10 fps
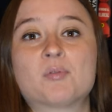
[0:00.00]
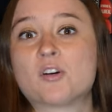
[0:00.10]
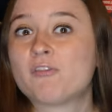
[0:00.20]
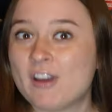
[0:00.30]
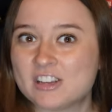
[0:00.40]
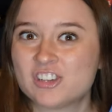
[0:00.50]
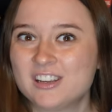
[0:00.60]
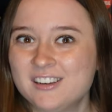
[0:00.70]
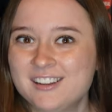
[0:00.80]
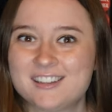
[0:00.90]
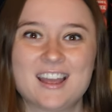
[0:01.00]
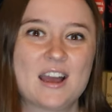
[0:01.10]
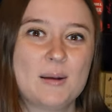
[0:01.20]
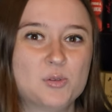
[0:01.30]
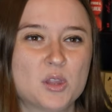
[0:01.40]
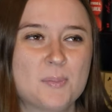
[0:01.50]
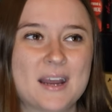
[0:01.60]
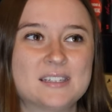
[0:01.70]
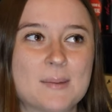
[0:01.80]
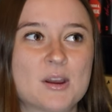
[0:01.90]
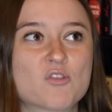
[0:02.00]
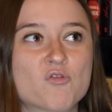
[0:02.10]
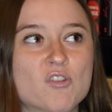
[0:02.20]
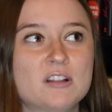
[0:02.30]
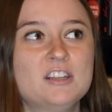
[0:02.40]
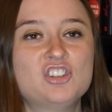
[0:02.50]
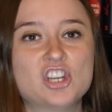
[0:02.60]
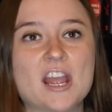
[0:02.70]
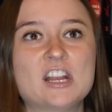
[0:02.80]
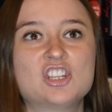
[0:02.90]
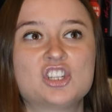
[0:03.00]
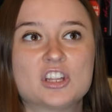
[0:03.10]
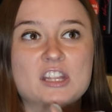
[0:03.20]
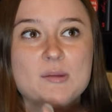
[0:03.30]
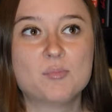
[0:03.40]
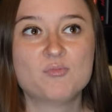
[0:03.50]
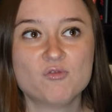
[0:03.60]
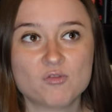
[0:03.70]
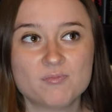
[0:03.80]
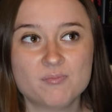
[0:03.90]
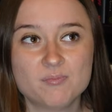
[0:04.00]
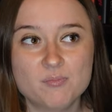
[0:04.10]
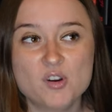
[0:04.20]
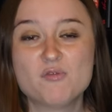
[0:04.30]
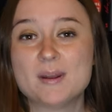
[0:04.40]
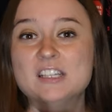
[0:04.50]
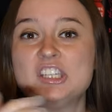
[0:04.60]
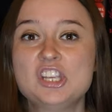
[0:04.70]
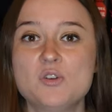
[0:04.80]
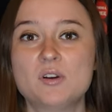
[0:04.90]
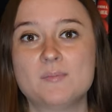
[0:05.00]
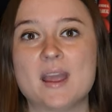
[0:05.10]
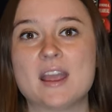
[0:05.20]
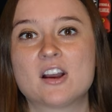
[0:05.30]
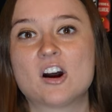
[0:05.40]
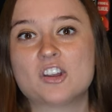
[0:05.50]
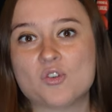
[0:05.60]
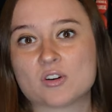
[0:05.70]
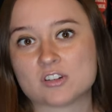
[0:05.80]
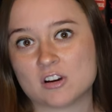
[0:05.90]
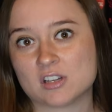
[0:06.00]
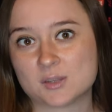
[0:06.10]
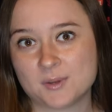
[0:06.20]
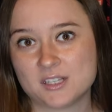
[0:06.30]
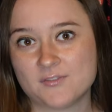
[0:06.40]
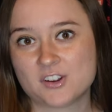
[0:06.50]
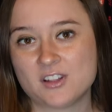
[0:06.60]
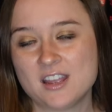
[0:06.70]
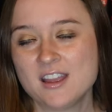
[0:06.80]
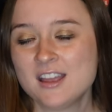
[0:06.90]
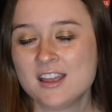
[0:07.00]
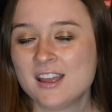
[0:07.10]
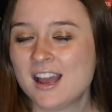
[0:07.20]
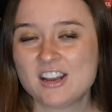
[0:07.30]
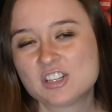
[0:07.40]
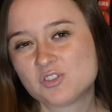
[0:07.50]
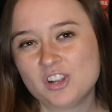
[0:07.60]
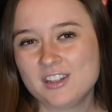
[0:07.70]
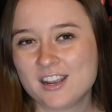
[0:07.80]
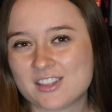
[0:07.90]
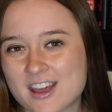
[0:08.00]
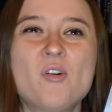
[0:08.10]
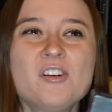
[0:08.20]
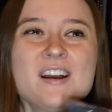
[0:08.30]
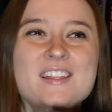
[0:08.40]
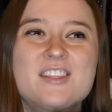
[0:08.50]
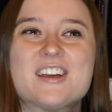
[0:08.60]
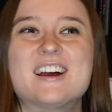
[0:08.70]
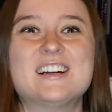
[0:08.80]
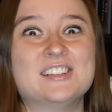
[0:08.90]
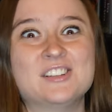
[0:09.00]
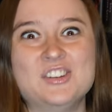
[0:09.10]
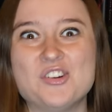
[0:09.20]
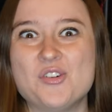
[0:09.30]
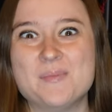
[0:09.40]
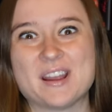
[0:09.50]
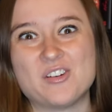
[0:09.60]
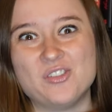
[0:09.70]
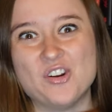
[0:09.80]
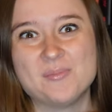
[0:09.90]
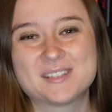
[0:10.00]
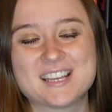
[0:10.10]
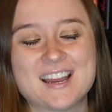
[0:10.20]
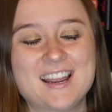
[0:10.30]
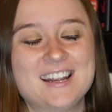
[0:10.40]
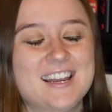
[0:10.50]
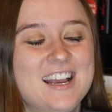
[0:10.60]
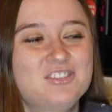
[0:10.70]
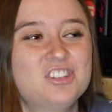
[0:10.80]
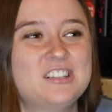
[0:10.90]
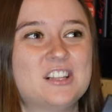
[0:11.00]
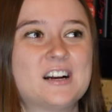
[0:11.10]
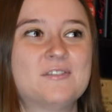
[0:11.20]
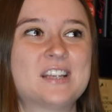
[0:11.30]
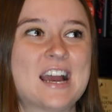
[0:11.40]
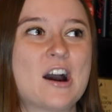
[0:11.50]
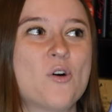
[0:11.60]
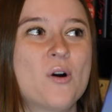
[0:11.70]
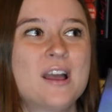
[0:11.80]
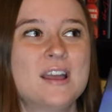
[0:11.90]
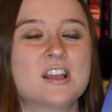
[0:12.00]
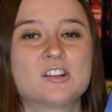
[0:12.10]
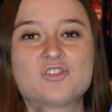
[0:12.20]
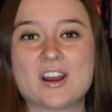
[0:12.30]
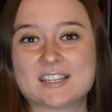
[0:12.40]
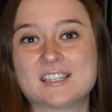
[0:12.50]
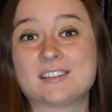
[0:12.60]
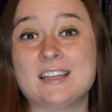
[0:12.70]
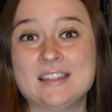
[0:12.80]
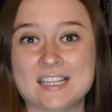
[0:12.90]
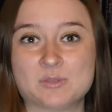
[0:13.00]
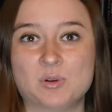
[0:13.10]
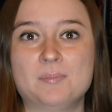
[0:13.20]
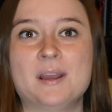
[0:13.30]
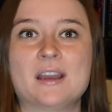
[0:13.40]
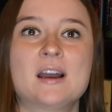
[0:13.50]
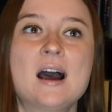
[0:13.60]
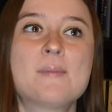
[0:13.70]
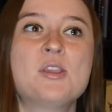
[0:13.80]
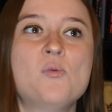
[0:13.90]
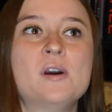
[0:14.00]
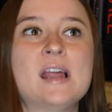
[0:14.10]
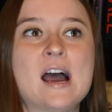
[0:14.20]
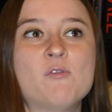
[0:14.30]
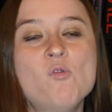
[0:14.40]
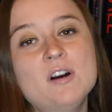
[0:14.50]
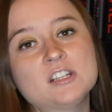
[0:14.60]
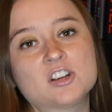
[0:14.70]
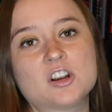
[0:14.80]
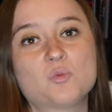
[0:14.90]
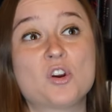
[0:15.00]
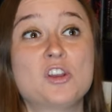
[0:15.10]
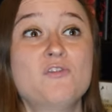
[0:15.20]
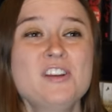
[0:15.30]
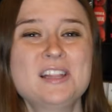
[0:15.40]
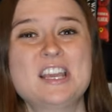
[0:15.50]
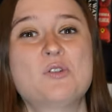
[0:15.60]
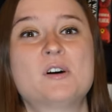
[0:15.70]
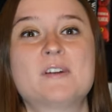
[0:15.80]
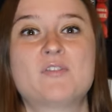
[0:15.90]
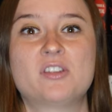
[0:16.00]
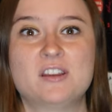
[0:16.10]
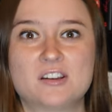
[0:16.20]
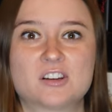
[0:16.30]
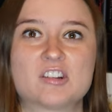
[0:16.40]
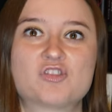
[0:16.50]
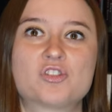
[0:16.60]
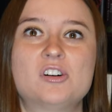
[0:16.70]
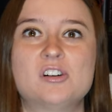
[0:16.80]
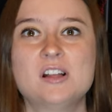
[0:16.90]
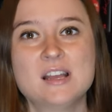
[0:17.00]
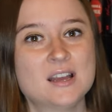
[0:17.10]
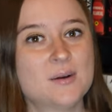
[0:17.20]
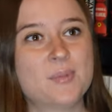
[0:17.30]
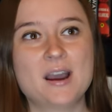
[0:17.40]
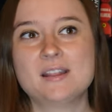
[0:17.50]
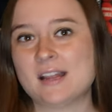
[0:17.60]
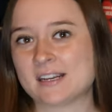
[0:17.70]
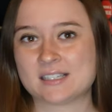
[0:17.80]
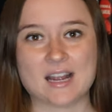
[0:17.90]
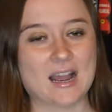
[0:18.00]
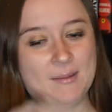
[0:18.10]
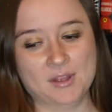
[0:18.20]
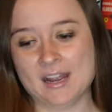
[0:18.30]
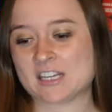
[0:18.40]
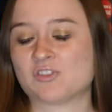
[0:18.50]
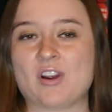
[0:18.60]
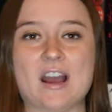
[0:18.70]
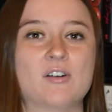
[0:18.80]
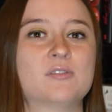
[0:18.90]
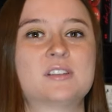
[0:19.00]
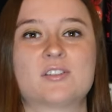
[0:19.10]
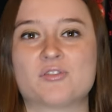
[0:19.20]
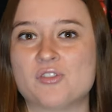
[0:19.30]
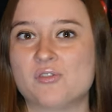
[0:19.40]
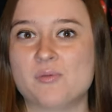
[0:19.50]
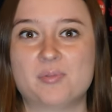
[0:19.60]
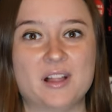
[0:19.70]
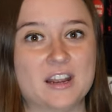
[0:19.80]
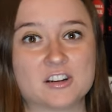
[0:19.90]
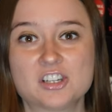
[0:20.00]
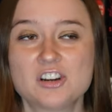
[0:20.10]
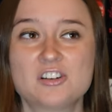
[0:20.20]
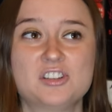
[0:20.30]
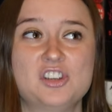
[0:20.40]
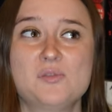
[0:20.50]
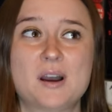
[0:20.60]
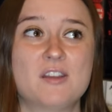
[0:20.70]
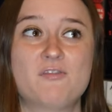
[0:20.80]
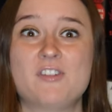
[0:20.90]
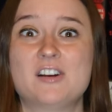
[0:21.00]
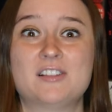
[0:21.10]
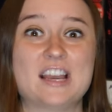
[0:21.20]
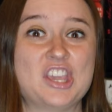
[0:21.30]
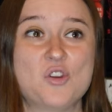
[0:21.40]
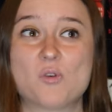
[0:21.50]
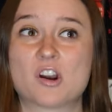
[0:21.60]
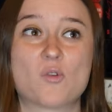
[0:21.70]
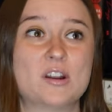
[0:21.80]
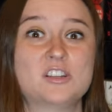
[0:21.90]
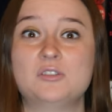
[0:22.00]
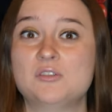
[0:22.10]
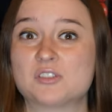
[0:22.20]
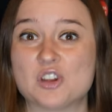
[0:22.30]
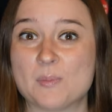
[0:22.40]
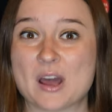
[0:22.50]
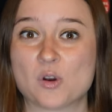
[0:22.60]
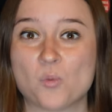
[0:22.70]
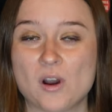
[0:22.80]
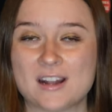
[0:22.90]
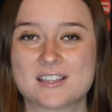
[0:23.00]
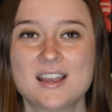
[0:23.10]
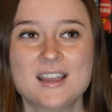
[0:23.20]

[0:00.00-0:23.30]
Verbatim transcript: profession that helped with the pandemic really changed the movements you would make on your turn specifically. I just really like that. More on the doom and gloom side, I actually loved how drastically this would pick up. You would have one turn where you feel like you have everything under control, by the next time, the next round through player turns, you might feel like you are going to lose no matter what.